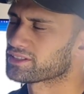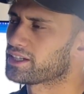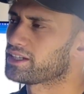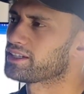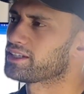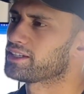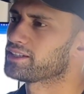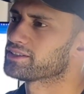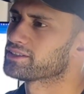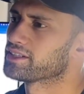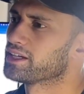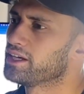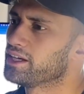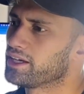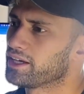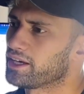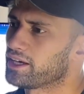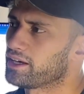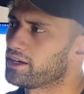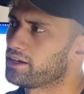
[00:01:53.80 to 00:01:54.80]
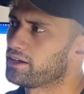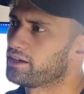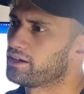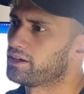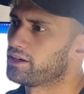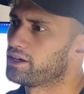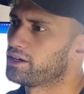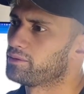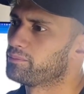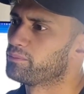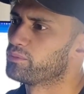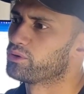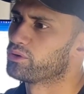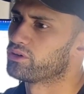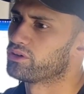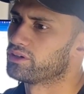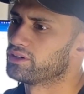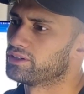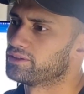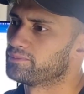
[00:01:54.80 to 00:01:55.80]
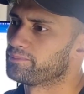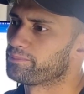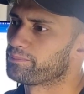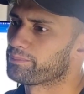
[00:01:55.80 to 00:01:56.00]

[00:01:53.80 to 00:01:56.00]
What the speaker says: I guess, a more